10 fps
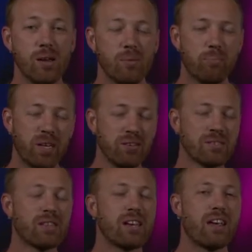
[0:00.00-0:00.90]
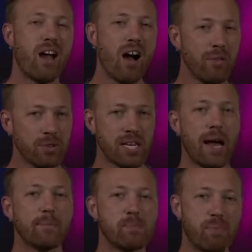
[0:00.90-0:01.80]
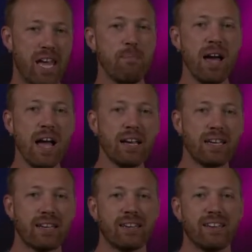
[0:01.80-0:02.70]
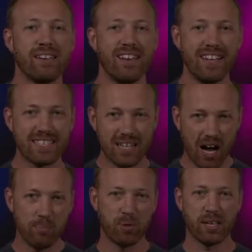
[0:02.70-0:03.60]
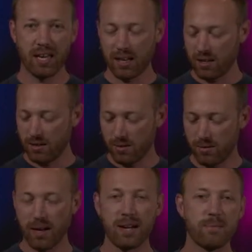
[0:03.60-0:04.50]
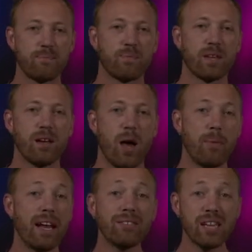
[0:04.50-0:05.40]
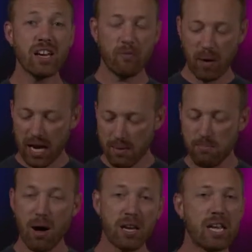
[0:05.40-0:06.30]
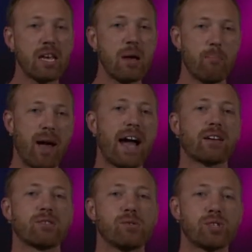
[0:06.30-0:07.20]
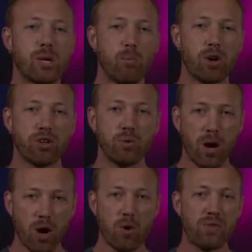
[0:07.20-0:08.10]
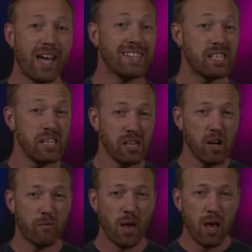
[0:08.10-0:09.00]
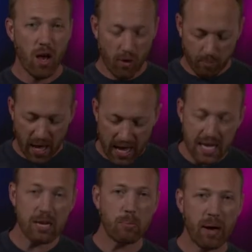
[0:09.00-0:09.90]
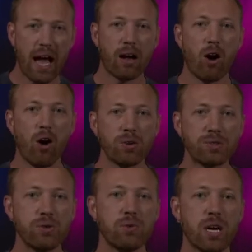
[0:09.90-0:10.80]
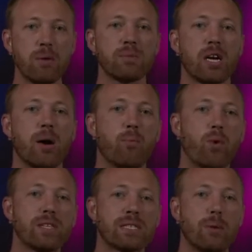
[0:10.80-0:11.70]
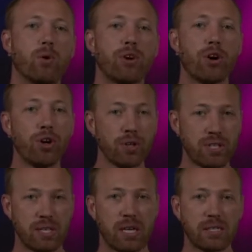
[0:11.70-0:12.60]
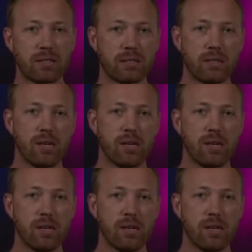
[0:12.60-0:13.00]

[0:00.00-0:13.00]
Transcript: But here's the thing. Other times, payback is complicated, right? I mean, outside of paying money back to someone you owe, the idea of paying back also comes up when someone hurts us.